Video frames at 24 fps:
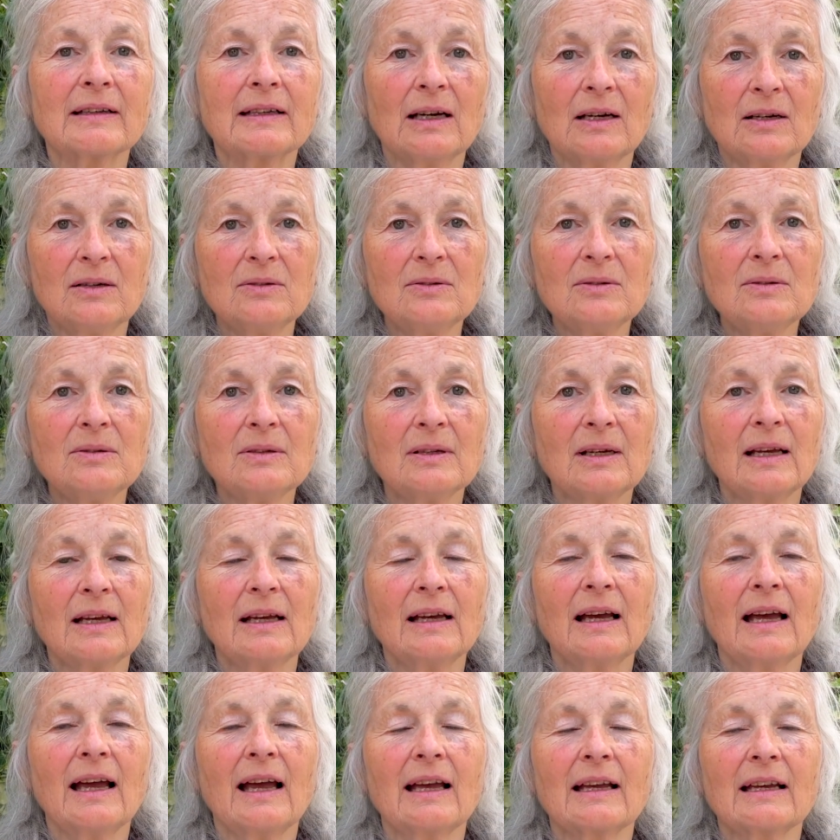go
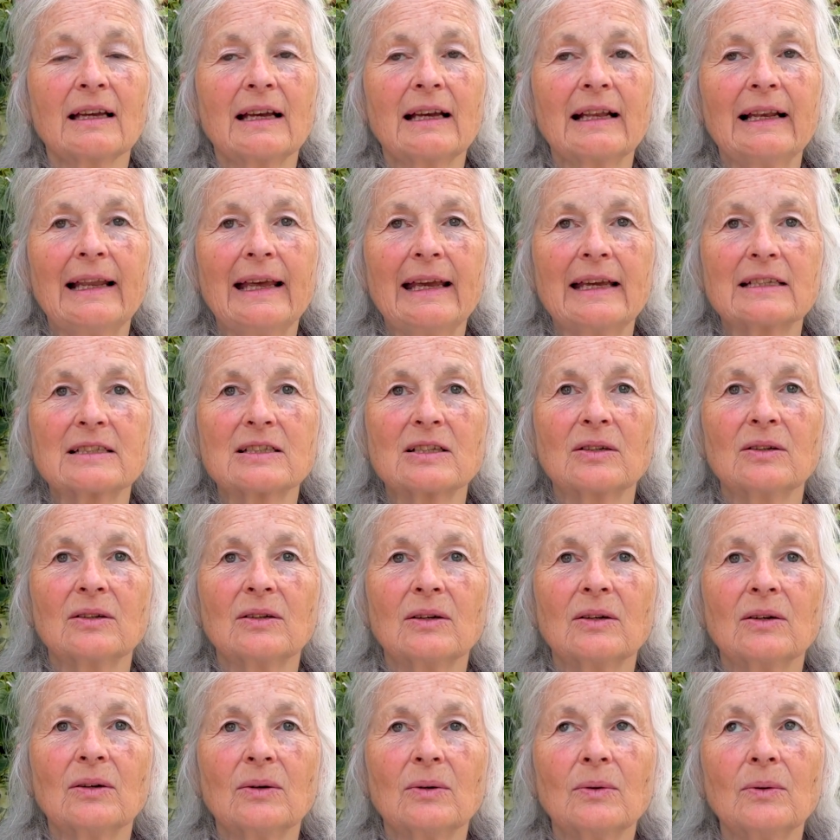and collect
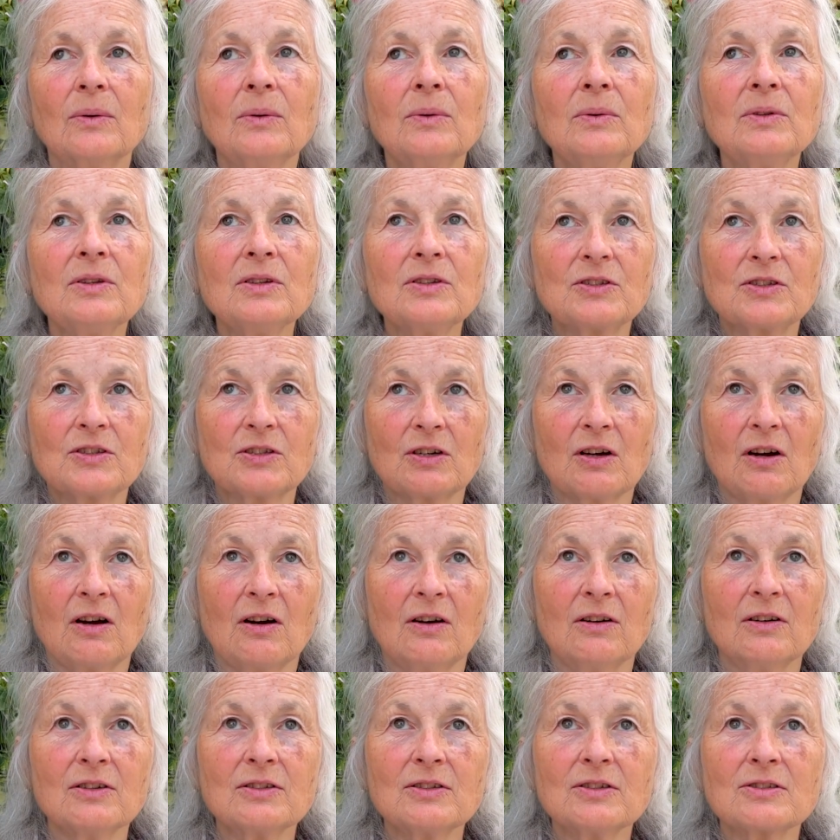all the
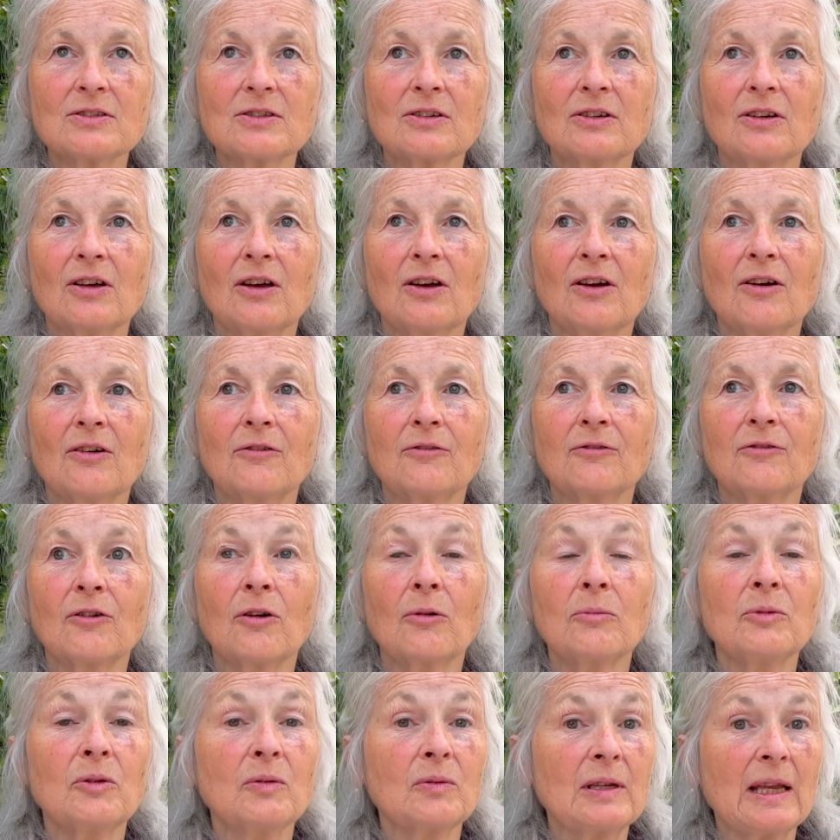jars
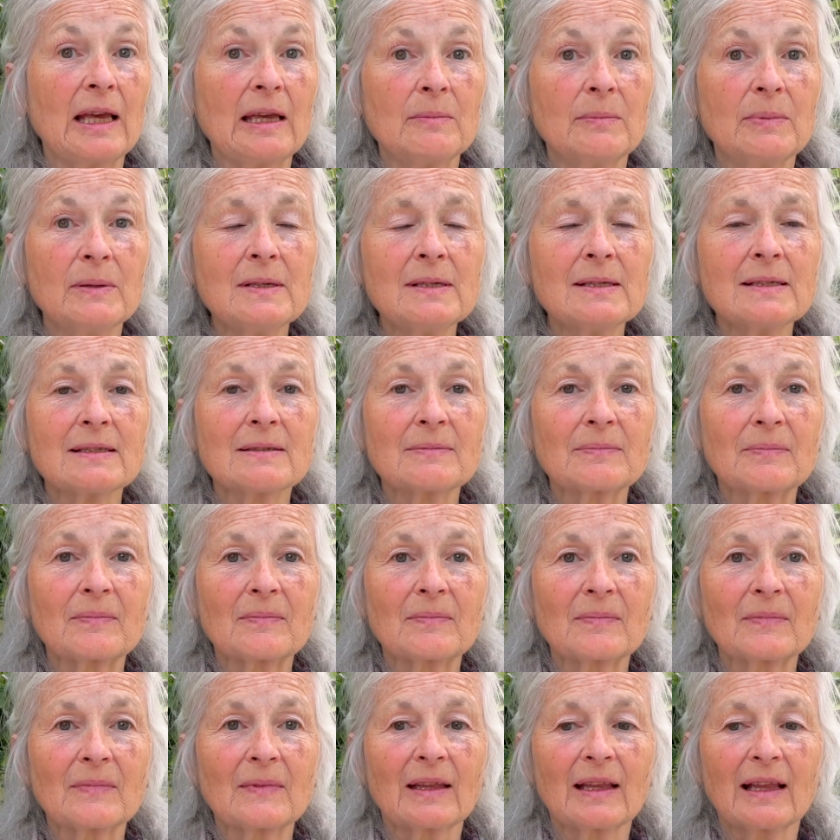from your neighbours
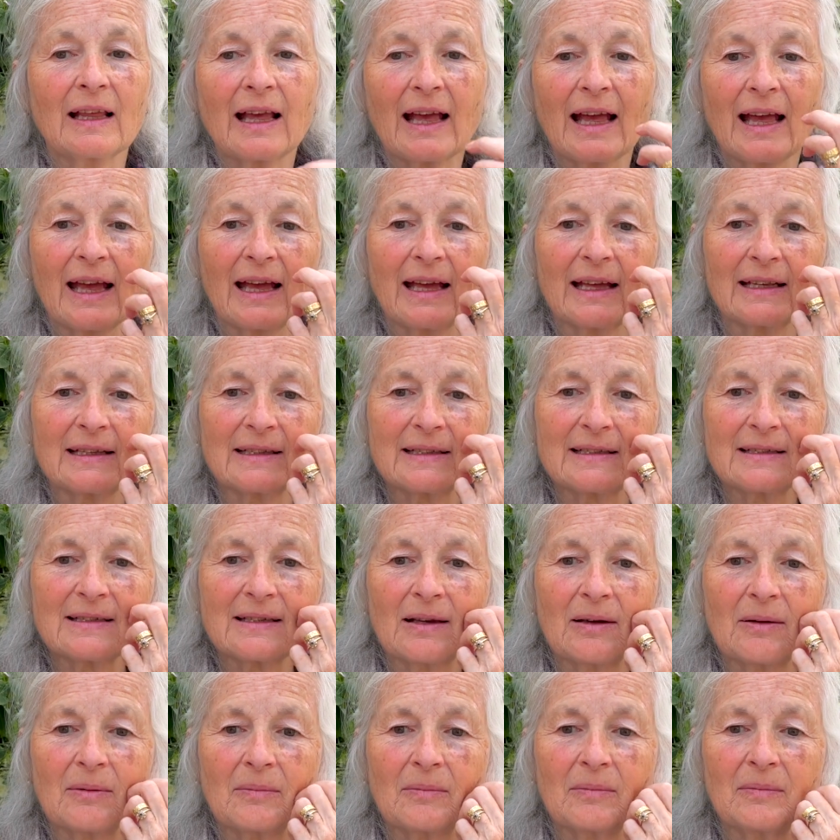and
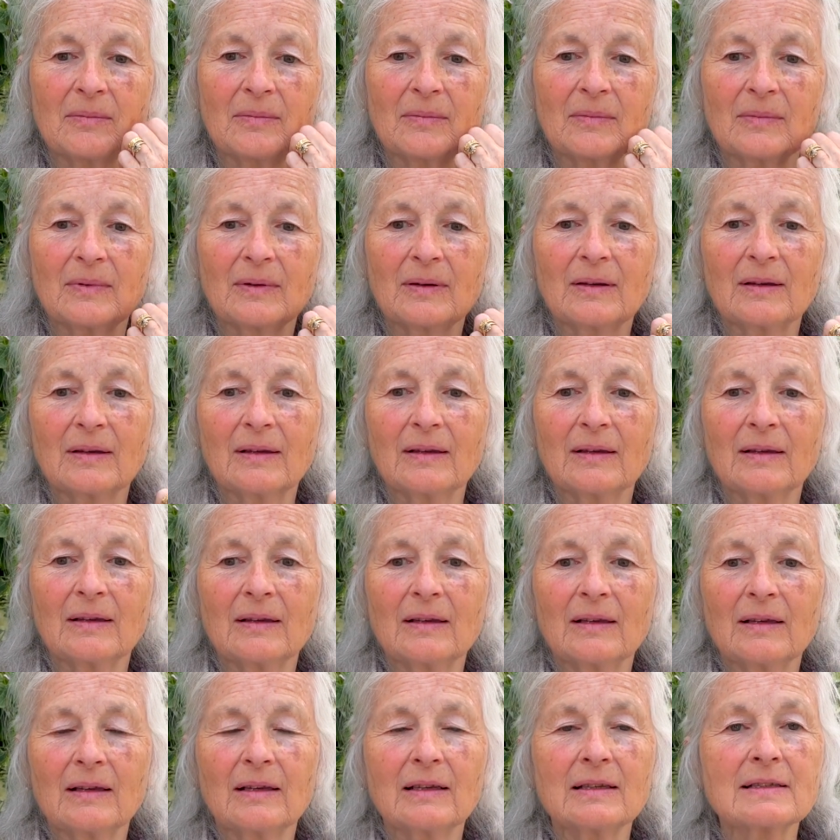um,
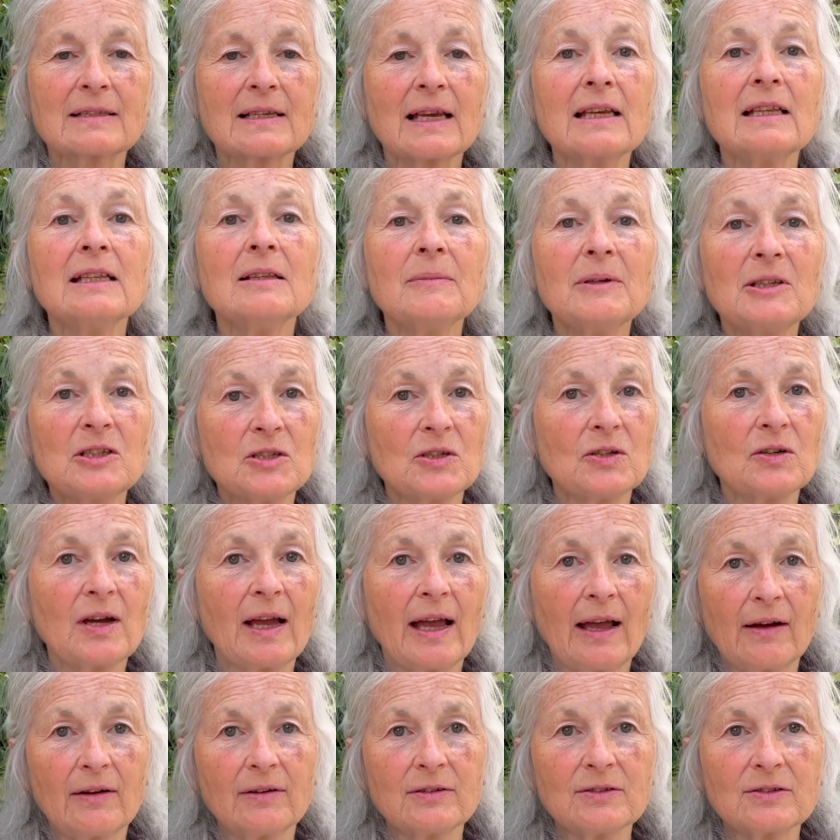take them into your
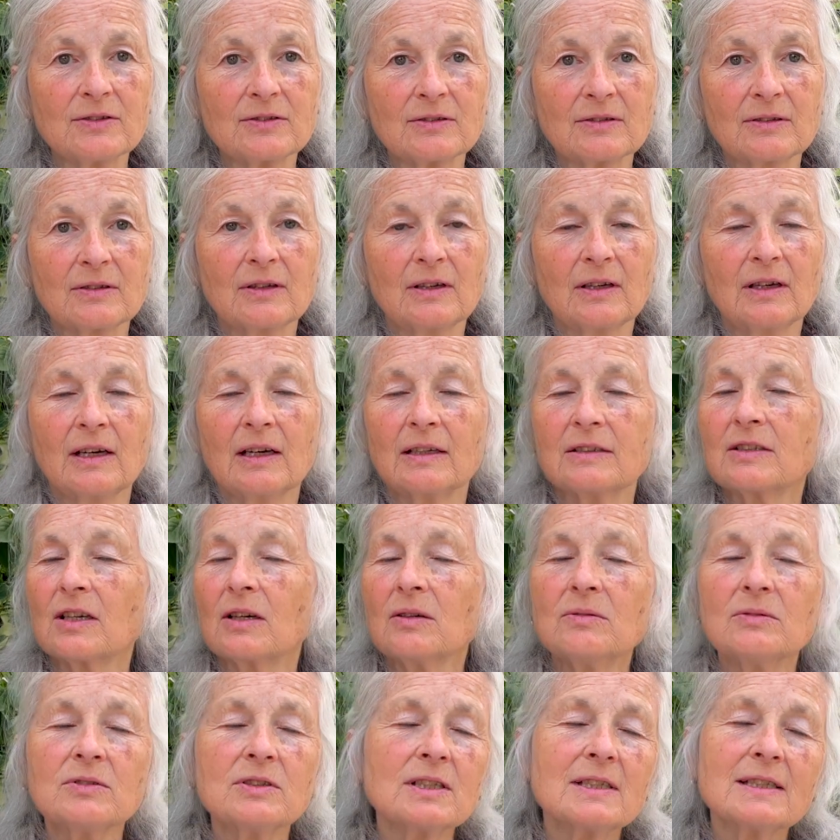house.
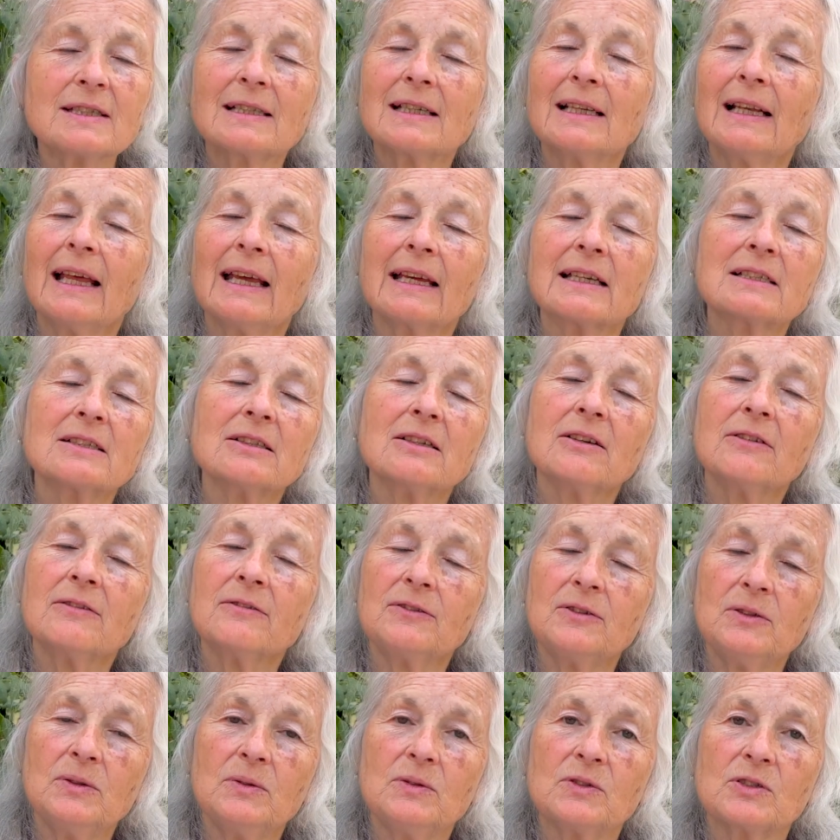Don't just collect a
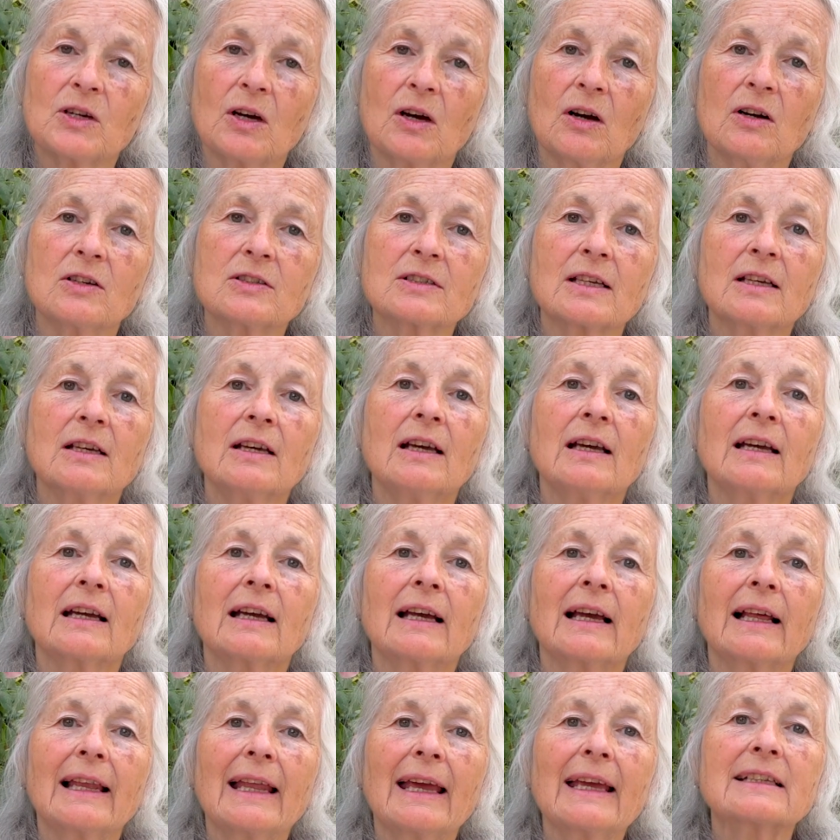few jars,
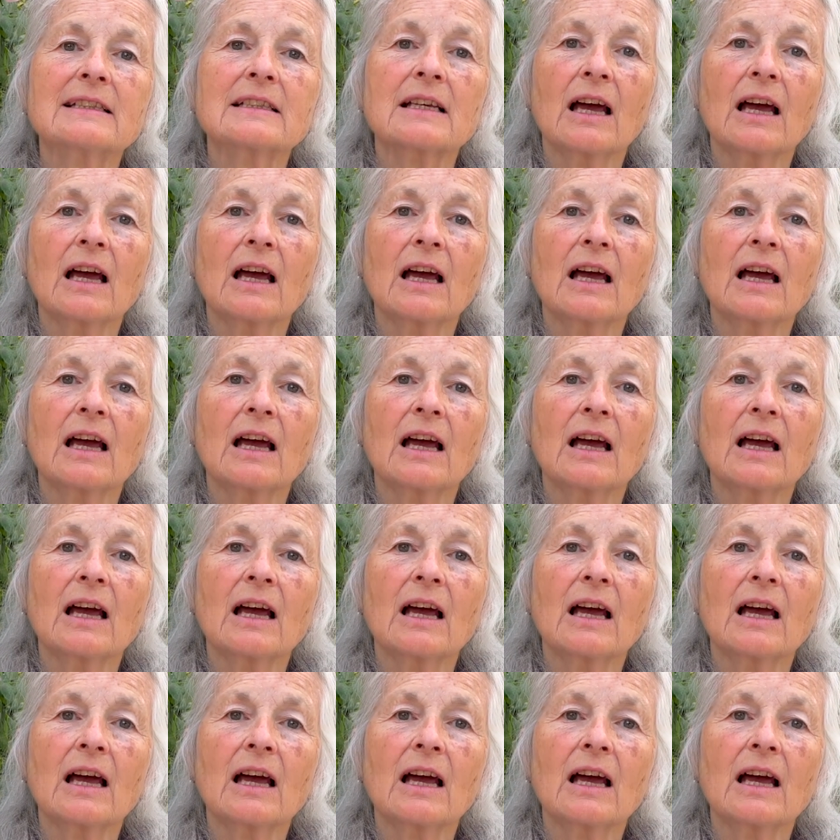collect